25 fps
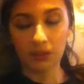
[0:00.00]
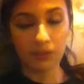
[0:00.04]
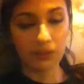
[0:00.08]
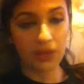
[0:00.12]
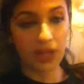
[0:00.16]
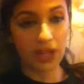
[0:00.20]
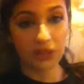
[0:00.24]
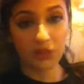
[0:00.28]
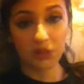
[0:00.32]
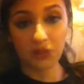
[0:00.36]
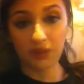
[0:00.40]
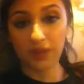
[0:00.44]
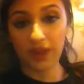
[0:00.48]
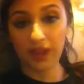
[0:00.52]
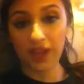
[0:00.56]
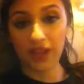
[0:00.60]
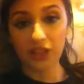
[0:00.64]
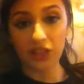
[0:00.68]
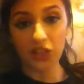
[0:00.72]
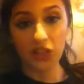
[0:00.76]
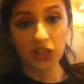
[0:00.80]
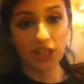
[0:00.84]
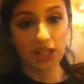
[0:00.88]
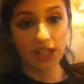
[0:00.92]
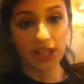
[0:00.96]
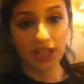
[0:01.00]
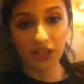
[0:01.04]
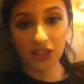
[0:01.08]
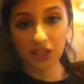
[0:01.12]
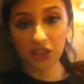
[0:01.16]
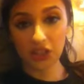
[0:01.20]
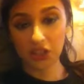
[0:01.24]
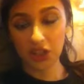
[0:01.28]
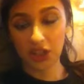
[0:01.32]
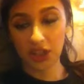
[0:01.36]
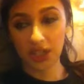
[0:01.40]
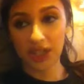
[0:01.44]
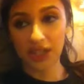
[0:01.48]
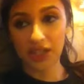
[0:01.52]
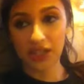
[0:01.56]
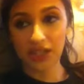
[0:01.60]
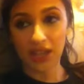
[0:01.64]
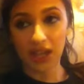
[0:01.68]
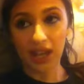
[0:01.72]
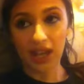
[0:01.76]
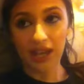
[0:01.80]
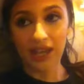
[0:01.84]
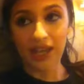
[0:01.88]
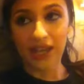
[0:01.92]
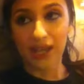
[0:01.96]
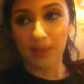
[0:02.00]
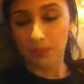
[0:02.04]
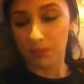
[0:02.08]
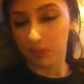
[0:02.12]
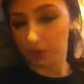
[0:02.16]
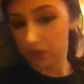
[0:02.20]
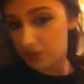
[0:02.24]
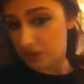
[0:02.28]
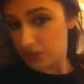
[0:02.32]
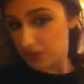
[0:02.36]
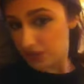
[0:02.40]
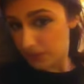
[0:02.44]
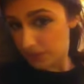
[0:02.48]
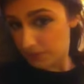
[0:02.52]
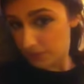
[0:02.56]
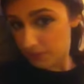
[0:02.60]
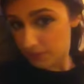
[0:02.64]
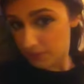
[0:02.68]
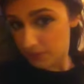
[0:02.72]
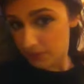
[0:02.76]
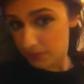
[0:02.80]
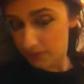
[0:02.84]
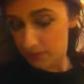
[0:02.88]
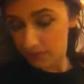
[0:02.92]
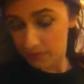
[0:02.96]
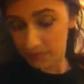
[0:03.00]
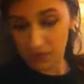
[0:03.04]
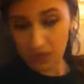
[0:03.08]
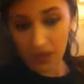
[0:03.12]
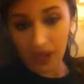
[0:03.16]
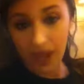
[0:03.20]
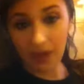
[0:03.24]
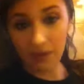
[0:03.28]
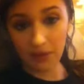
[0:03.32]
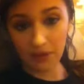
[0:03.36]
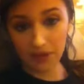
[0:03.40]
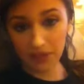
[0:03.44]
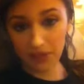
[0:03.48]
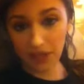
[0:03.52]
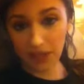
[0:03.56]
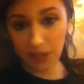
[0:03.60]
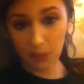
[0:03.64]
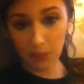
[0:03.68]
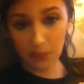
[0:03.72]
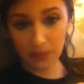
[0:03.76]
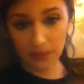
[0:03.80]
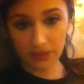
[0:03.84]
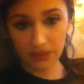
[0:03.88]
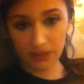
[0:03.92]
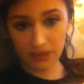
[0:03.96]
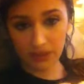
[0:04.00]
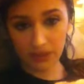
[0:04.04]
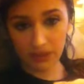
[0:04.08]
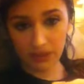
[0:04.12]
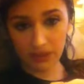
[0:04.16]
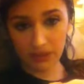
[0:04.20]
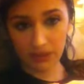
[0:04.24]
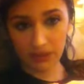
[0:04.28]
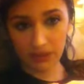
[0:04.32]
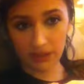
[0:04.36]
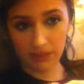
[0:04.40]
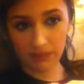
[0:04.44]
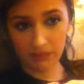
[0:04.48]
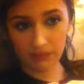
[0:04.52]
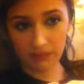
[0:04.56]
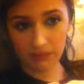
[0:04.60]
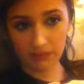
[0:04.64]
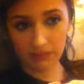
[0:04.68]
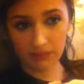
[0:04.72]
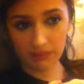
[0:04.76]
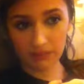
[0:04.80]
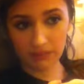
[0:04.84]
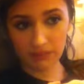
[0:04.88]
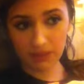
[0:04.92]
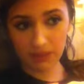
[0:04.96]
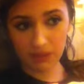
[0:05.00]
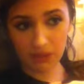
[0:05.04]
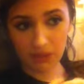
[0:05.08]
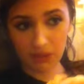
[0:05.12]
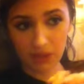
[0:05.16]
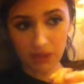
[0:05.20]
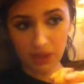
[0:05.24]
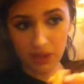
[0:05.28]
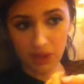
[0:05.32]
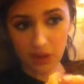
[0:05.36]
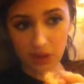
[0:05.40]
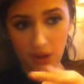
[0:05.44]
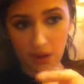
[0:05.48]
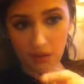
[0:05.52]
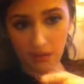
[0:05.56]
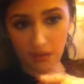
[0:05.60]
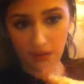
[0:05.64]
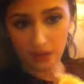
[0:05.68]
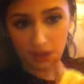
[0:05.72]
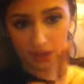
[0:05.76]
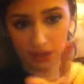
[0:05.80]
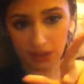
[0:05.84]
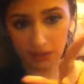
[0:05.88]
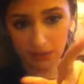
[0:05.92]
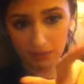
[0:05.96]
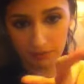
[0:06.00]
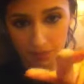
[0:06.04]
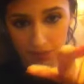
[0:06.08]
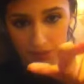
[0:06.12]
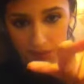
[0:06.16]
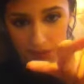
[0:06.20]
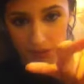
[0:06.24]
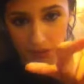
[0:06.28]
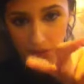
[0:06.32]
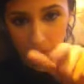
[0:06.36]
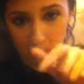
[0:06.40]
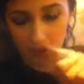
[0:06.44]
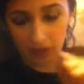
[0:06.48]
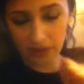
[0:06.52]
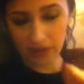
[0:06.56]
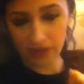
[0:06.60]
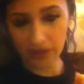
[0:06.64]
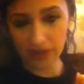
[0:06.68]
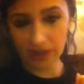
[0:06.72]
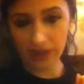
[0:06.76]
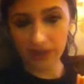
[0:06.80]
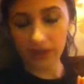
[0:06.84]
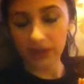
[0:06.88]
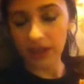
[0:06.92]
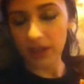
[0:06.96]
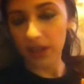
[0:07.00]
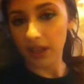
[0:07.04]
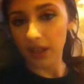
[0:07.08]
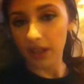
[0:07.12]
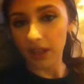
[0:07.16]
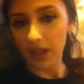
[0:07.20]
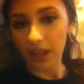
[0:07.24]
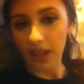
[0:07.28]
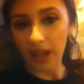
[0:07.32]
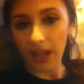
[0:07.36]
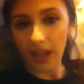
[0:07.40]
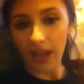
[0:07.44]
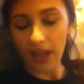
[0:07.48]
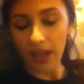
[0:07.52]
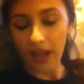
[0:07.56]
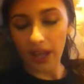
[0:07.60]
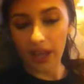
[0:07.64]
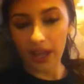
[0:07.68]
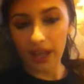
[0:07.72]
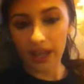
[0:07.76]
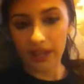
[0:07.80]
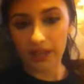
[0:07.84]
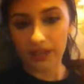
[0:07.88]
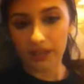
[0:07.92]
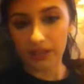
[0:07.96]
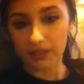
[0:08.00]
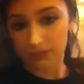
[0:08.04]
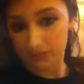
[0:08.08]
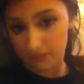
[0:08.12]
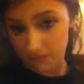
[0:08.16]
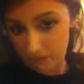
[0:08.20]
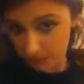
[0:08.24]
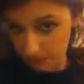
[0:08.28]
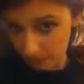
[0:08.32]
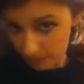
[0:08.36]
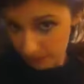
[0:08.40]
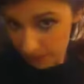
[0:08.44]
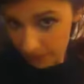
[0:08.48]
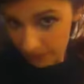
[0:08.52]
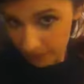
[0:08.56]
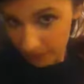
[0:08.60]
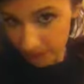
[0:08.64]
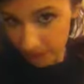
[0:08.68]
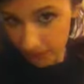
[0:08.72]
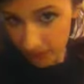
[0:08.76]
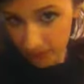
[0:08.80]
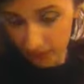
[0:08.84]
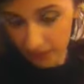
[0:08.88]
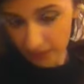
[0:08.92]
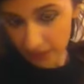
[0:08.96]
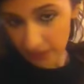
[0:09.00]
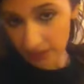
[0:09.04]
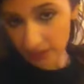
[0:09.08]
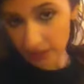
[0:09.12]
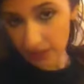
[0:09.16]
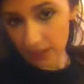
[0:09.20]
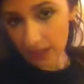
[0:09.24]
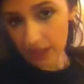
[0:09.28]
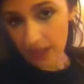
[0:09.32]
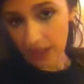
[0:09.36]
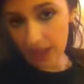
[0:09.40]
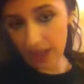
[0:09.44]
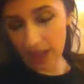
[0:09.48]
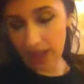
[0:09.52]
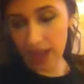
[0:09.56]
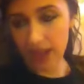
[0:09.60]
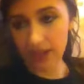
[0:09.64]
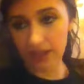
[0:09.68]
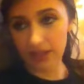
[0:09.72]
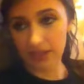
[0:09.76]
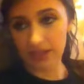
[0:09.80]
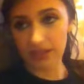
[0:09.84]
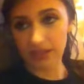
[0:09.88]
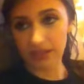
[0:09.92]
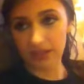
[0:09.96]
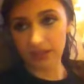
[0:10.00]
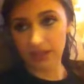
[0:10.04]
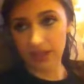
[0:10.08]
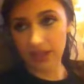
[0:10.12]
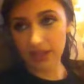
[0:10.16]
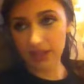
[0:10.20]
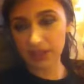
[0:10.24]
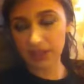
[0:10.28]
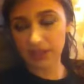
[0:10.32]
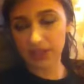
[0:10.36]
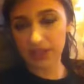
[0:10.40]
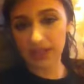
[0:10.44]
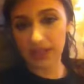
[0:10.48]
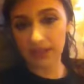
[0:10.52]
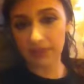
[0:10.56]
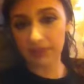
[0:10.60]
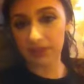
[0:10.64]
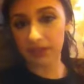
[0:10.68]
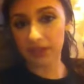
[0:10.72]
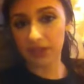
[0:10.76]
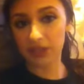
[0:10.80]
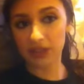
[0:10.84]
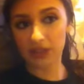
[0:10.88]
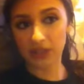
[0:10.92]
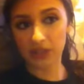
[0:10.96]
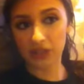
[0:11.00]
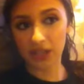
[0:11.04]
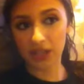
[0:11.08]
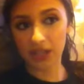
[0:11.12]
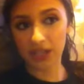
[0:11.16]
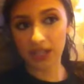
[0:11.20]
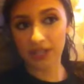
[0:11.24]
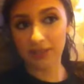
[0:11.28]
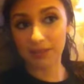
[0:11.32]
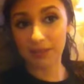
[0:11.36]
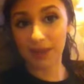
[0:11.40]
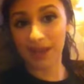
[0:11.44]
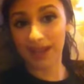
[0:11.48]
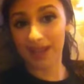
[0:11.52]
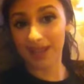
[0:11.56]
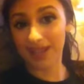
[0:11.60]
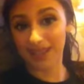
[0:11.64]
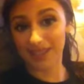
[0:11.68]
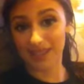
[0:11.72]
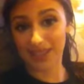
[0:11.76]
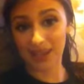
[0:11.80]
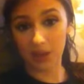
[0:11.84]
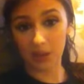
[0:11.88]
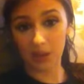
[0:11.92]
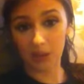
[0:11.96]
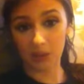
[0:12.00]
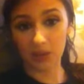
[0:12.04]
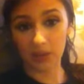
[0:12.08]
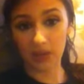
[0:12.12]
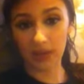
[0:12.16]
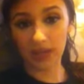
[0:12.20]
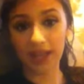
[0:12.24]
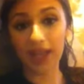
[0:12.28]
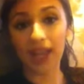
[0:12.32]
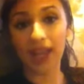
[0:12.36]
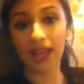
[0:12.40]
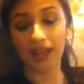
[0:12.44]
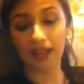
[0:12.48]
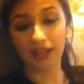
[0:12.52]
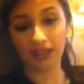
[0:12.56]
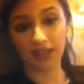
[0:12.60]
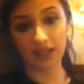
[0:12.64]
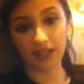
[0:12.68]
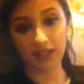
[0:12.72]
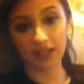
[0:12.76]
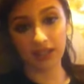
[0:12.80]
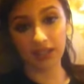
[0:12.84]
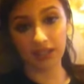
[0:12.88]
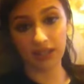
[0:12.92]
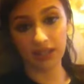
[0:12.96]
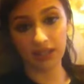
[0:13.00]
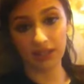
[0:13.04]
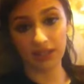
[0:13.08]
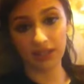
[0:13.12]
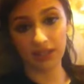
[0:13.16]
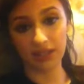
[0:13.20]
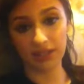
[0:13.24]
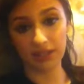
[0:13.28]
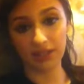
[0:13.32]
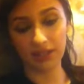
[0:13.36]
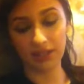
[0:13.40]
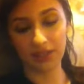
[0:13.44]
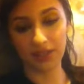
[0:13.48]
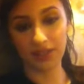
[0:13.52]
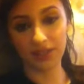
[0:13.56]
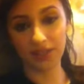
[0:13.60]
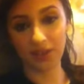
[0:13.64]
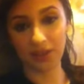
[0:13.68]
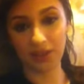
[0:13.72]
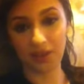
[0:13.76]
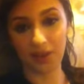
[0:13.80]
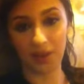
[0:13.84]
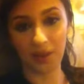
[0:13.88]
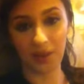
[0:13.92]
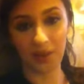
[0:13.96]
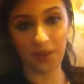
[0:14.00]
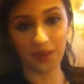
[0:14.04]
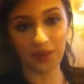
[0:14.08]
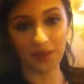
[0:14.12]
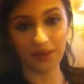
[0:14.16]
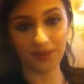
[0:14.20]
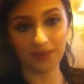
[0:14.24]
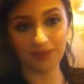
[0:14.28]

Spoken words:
gets revenge, he gets the Chinese guy, he puts him, Tara died with the turkey carver, the pitchfork thing, and in the back of the head, and he does the same thing to the Chinese man, and that's how it ends. So,